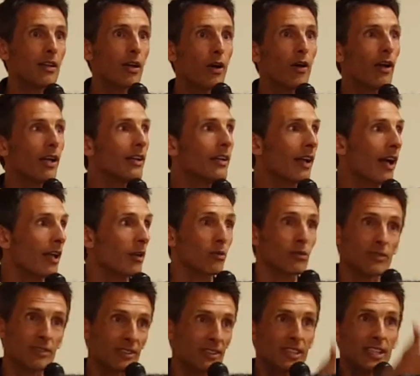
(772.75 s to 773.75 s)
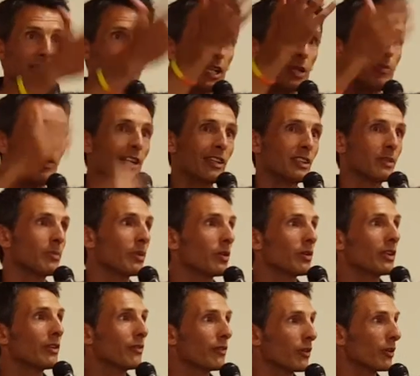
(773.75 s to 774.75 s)
All right. I don't see any
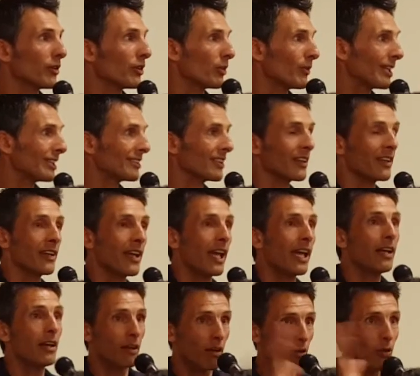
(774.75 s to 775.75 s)
possibility for the rest of the day.